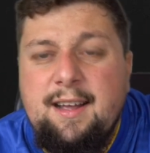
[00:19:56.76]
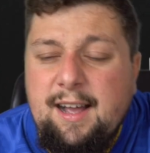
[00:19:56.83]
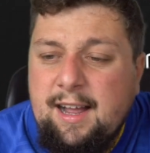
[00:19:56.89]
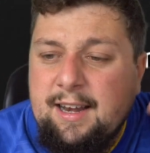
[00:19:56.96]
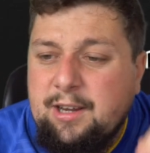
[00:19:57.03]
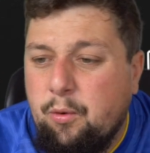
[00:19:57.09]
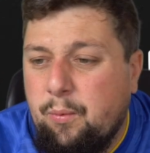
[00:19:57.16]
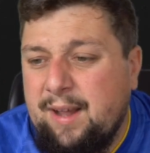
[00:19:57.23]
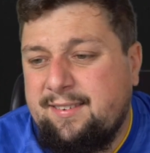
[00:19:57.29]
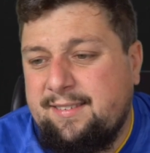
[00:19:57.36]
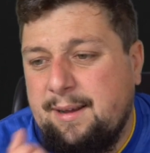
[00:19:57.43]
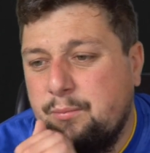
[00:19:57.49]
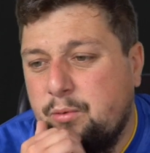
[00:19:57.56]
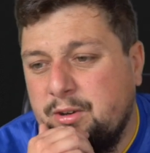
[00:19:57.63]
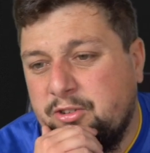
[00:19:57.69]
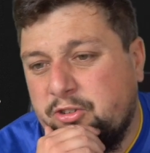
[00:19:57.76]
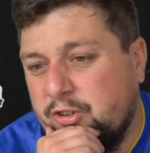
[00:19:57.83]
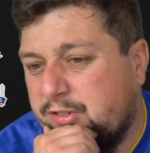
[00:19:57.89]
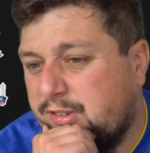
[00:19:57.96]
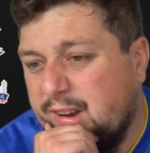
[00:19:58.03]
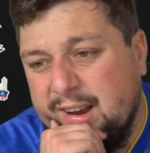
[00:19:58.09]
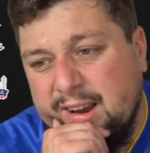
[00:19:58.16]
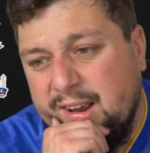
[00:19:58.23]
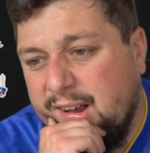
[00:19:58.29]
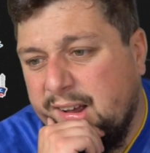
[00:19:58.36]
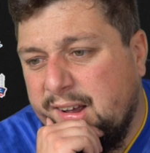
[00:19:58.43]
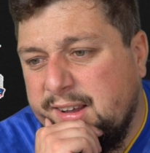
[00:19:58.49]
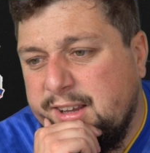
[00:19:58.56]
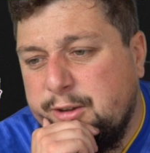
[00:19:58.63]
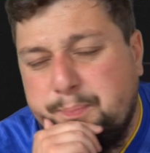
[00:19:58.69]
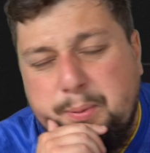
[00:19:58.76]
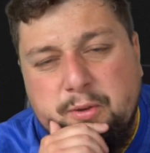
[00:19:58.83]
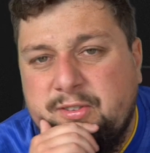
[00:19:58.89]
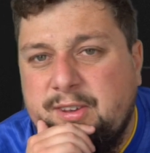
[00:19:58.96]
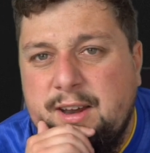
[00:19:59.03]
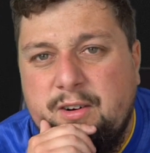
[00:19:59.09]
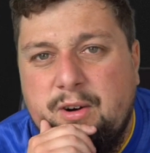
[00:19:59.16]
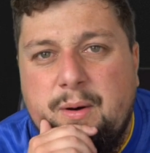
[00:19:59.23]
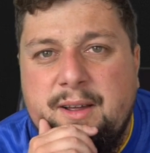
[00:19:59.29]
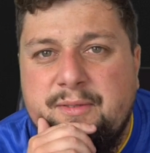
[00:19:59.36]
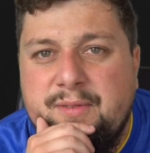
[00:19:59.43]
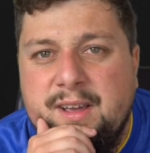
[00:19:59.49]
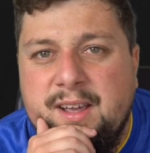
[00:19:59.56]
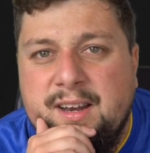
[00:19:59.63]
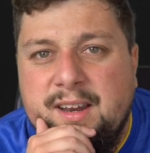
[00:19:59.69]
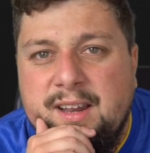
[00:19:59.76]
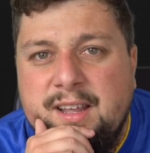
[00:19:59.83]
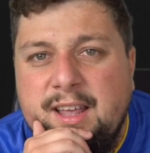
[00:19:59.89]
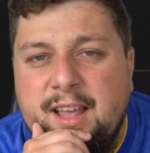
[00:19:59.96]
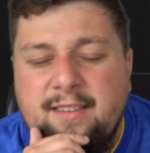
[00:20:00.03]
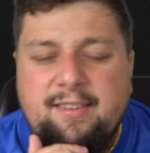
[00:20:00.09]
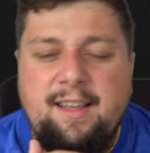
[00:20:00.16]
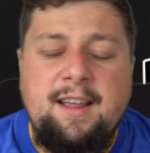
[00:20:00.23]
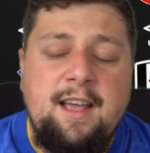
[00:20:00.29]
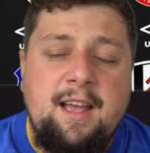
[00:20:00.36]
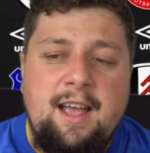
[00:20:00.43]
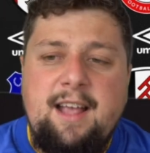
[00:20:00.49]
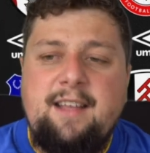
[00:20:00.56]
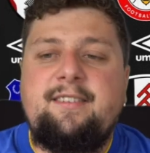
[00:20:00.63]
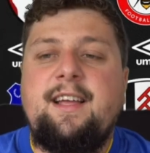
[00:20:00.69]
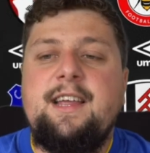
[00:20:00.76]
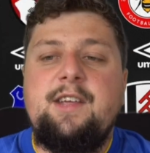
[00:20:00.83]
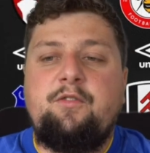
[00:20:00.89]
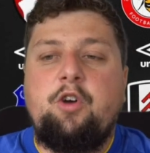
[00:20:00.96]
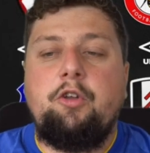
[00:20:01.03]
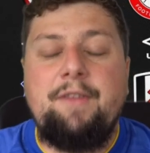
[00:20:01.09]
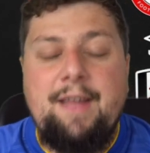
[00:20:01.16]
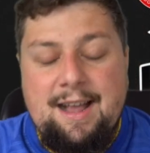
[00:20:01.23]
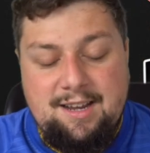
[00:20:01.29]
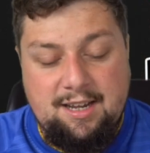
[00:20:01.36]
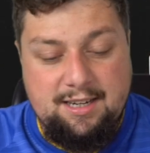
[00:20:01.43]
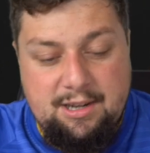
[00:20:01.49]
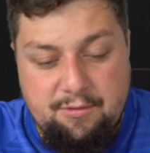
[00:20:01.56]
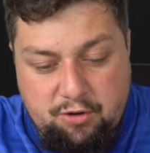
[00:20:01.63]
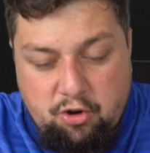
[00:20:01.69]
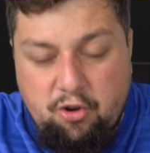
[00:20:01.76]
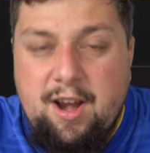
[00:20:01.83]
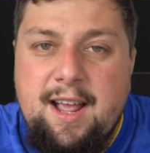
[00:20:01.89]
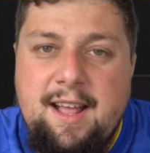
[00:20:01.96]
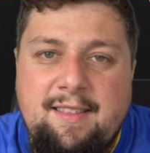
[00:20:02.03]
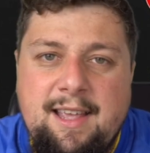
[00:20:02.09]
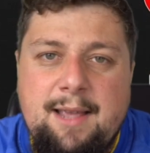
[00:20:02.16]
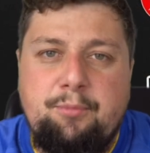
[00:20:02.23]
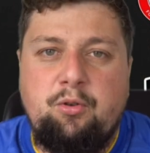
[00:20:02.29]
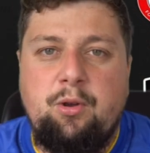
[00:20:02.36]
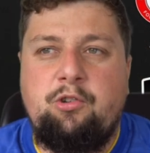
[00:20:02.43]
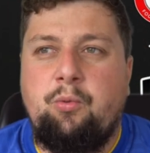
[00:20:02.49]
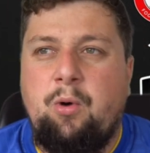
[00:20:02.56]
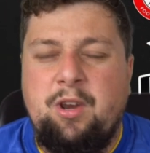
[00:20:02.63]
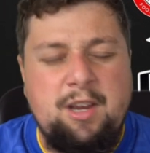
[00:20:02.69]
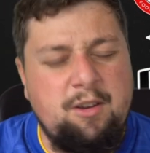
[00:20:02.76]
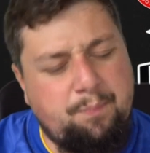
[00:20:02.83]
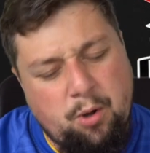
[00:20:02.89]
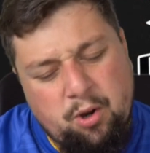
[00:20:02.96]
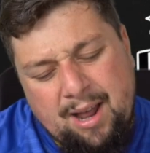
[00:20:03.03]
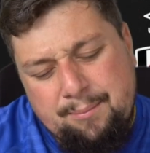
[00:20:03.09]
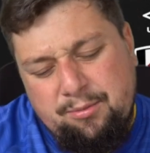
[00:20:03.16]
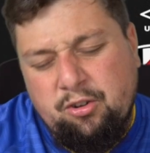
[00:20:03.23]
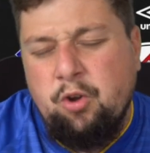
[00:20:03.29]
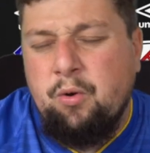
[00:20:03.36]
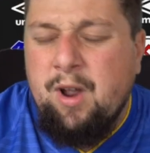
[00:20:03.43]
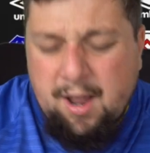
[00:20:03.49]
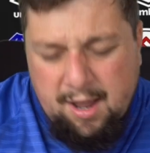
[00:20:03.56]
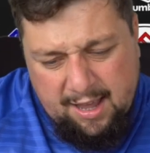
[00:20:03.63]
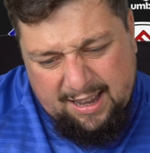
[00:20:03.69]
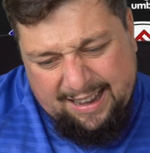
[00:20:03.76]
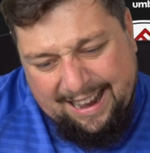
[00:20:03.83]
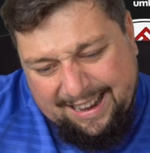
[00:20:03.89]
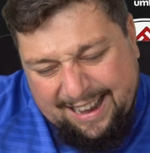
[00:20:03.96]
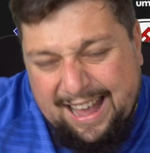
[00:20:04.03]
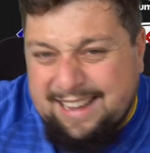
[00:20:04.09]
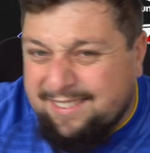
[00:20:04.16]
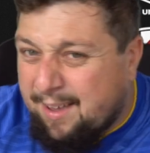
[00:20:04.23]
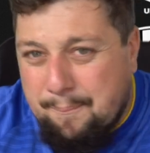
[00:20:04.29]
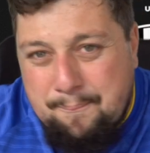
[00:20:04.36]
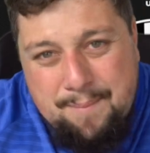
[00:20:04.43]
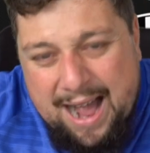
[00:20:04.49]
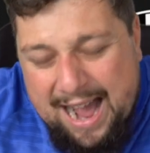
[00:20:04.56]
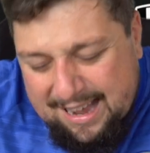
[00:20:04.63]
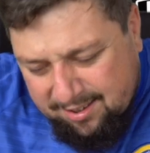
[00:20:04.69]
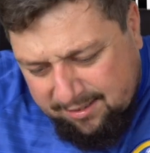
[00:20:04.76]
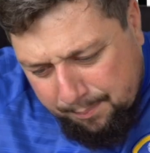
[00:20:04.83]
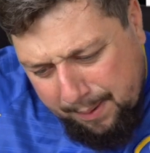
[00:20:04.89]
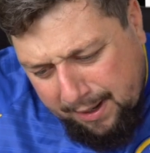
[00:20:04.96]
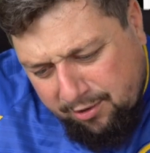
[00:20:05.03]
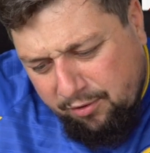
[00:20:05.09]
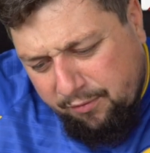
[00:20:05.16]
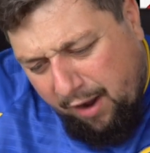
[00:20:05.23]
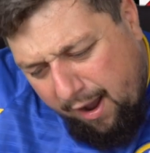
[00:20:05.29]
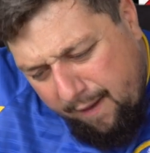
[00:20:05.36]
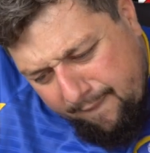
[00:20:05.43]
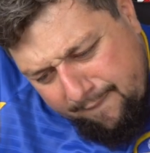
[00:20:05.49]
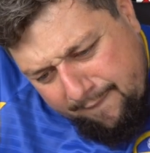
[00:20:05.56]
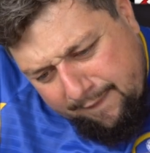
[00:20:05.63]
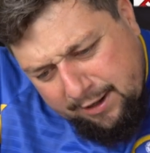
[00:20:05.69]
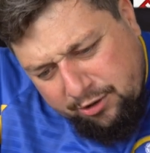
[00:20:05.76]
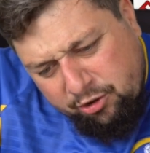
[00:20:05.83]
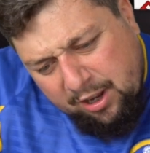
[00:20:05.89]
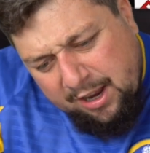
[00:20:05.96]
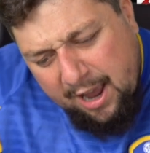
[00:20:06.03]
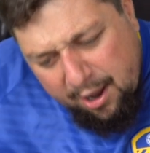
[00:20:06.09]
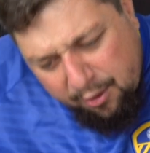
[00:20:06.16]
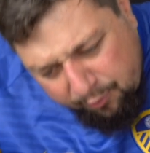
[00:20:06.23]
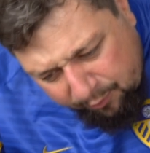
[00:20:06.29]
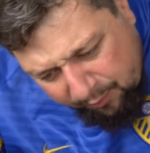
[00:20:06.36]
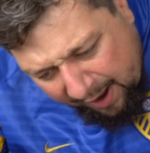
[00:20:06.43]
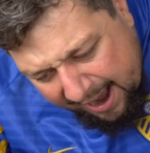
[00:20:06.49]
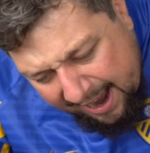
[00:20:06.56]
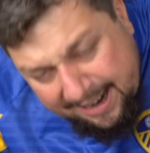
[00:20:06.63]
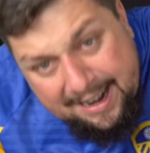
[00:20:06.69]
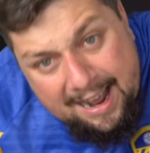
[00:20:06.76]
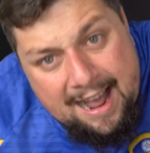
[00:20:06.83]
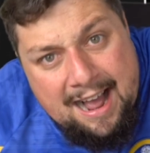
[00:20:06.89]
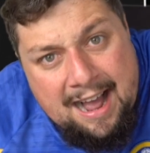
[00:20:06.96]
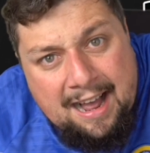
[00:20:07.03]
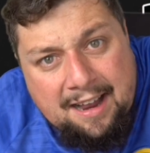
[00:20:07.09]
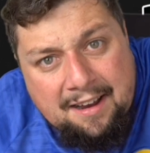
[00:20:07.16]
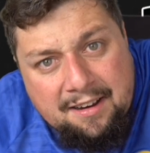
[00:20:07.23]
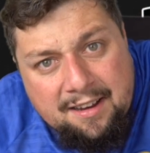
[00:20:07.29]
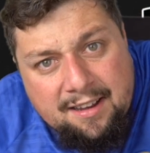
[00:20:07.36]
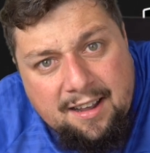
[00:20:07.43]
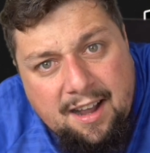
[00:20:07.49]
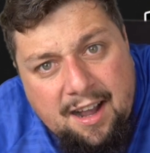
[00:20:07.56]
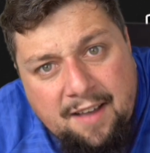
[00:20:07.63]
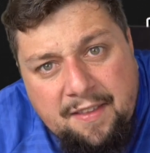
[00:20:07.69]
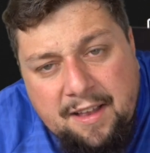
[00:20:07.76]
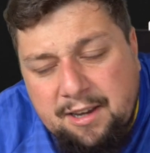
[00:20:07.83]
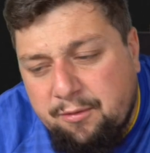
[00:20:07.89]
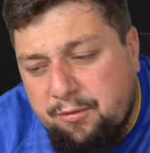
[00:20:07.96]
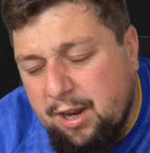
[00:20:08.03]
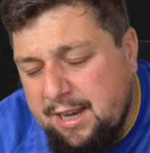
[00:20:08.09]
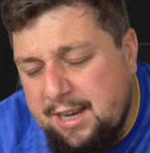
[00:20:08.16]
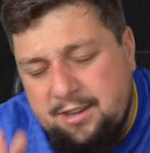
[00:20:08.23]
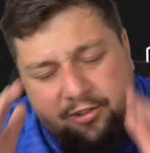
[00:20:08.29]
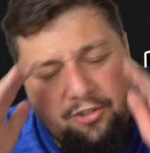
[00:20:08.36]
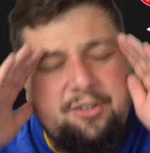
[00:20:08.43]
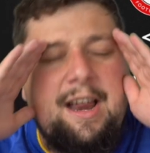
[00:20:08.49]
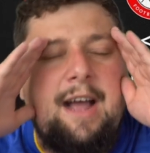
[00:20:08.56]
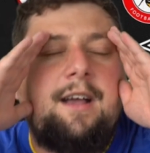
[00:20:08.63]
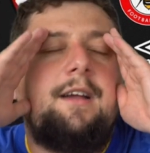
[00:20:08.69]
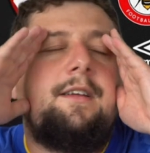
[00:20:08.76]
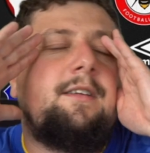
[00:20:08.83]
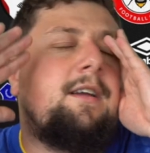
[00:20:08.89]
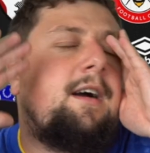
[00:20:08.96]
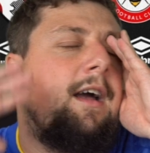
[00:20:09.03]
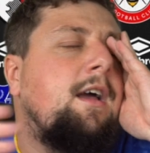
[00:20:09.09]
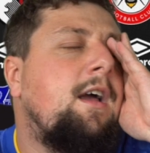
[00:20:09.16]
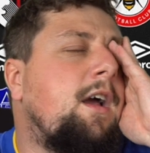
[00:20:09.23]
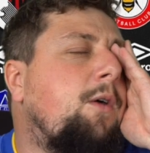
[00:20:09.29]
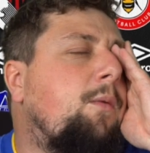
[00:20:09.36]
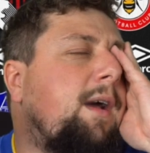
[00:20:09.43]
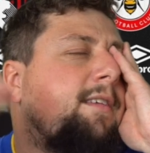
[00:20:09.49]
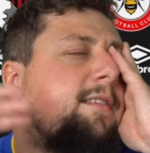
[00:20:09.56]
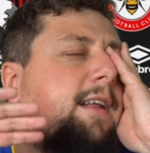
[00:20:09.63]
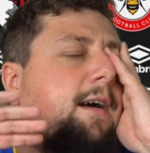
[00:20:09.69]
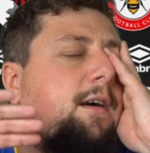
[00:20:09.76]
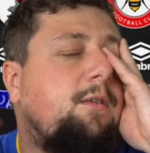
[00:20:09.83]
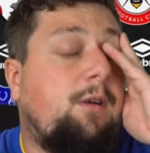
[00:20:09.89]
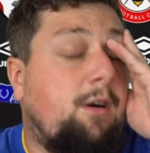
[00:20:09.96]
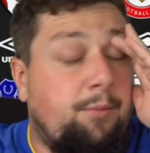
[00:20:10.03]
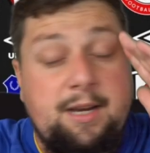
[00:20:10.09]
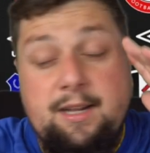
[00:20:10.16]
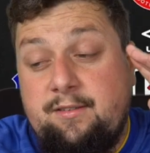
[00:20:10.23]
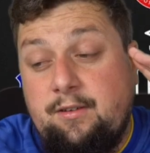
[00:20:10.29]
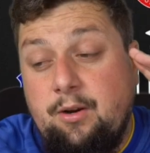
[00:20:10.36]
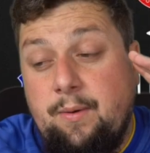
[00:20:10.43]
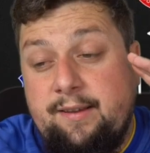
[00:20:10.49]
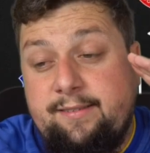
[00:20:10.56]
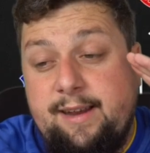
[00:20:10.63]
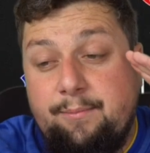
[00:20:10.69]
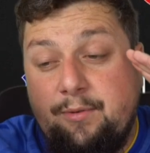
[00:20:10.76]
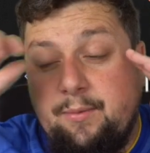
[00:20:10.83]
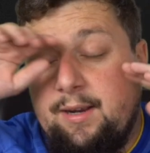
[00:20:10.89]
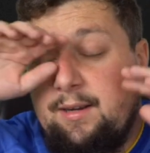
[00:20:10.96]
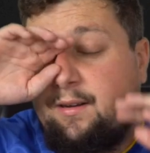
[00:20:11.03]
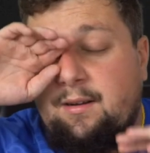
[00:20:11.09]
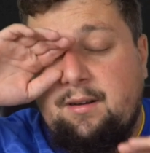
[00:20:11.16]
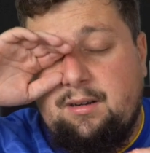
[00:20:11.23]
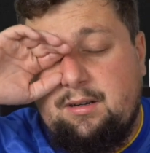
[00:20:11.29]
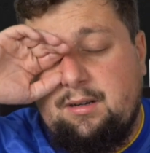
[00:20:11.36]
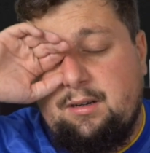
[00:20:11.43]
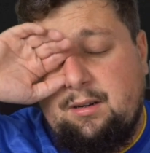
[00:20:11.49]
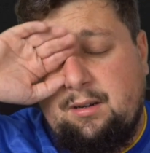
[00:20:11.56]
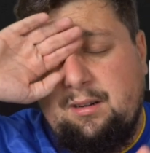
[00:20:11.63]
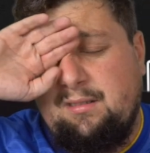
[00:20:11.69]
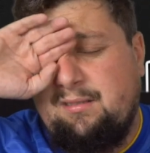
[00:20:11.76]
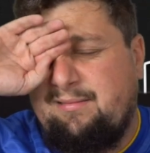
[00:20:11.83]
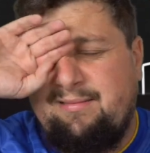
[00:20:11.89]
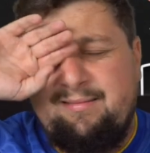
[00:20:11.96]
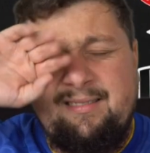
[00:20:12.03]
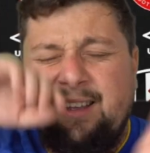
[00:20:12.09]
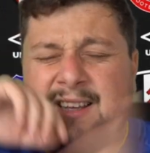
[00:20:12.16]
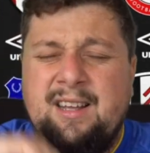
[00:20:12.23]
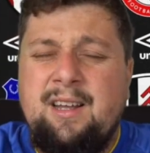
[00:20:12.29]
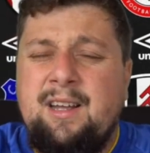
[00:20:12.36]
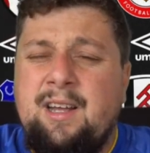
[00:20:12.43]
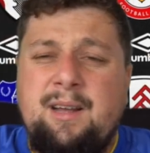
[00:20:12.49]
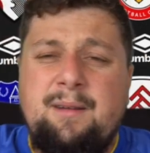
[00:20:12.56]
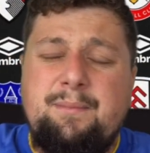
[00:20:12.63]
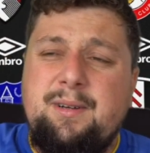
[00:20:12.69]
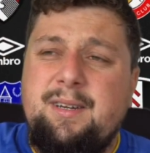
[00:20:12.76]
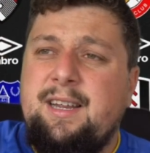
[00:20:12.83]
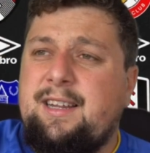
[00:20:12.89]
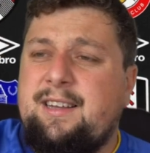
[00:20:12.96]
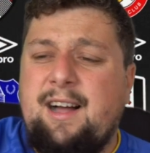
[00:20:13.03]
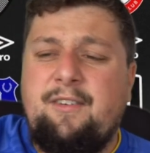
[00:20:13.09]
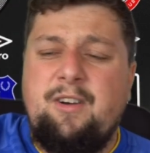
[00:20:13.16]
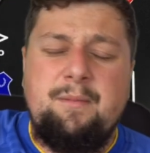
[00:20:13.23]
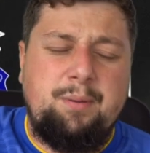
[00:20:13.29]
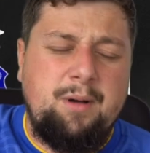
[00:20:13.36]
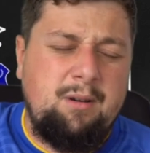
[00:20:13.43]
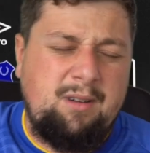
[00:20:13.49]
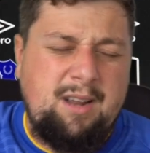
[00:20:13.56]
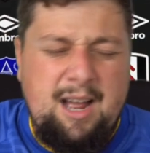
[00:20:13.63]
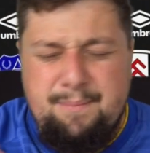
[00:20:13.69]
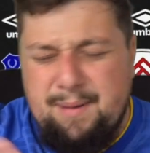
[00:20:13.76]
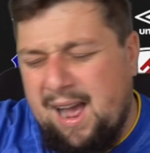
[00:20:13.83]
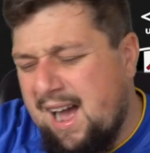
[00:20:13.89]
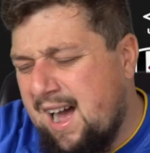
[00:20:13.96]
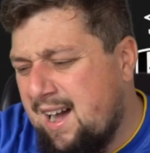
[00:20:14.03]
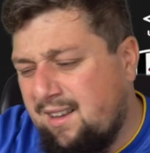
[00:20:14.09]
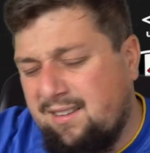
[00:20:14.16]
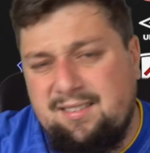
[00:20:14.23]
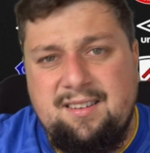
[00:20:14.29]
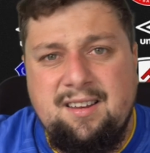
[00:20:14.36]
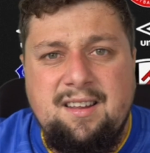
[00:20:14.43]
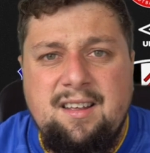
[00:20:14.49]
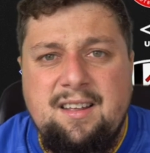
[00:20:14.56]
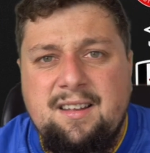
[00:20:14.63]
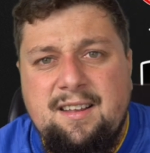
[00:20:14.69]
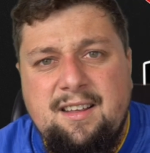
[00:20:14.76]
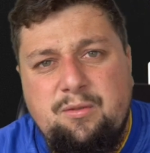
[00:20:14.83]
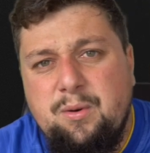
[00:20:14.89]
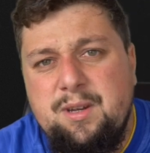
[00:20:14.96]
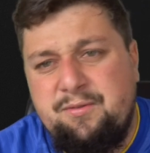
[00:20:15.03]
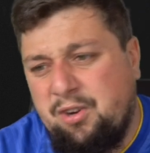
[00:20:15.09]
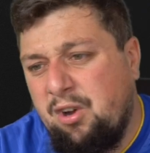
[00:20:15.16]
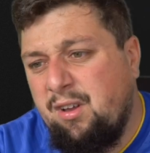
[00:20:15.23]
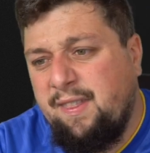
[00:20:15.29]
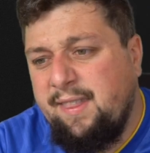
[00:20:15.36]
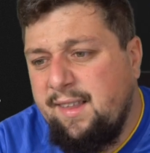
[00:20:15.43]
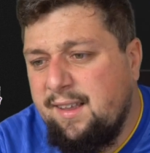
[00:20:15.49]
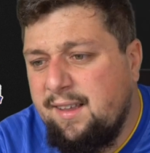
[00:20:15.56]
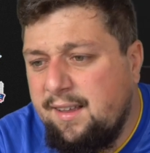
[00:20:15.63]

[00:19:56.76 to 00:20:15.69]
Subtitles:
And your West Ham one's just... You've put zero effort in. It's like you've got knackered. You've created the Ipswich one and you've put an absolute... Like, it's a masterpiece. You've literally fine art. And then you're just knackered and you're like, West Ham... Oh, we need to do West Ham, do we? Oh. Bloody claret and blue, can't be arsed. That's what you've done.